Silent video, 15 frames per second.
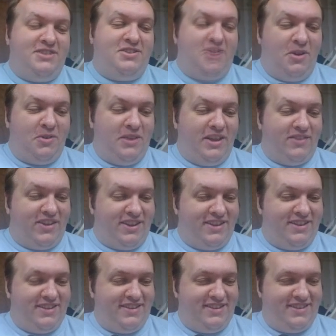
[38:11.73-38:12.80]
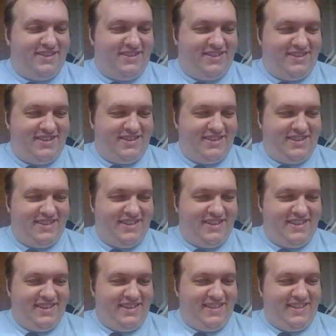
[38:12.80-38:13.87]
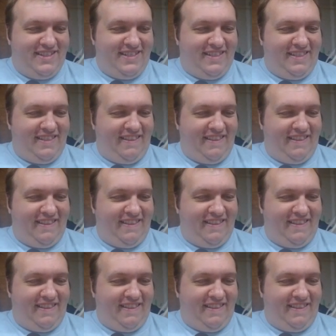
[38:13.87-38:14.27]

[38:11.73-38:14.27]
Now I know my next character concept.